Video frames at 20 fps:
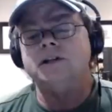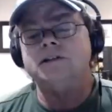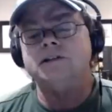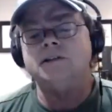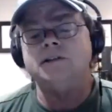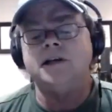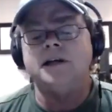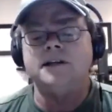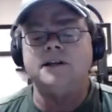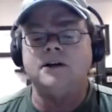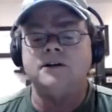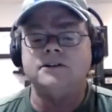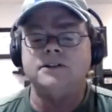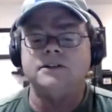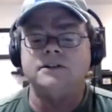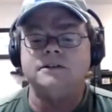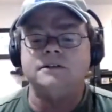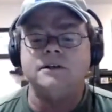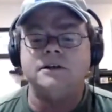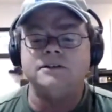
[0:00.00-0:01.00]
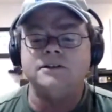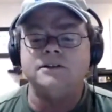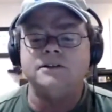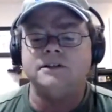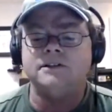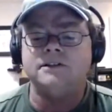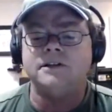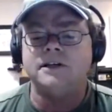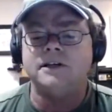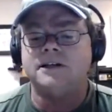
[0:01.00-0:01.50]
yeah, as long as, it, as long as it
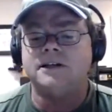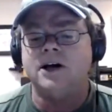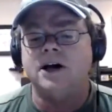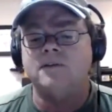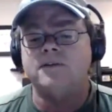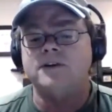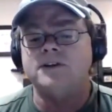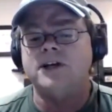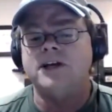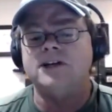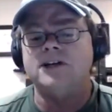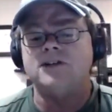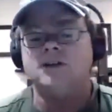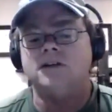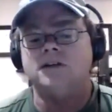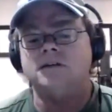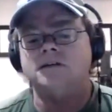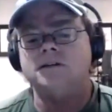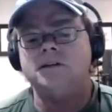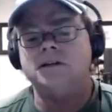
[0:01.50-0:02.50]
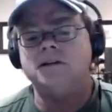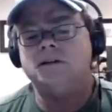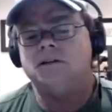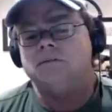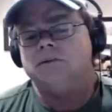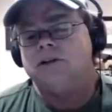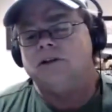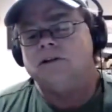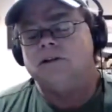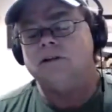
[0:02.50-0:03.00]
doesn't get confrontational, you know. I
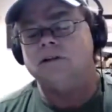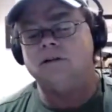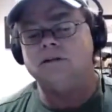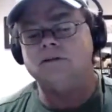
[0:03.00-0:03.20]
mean, you know, yeah.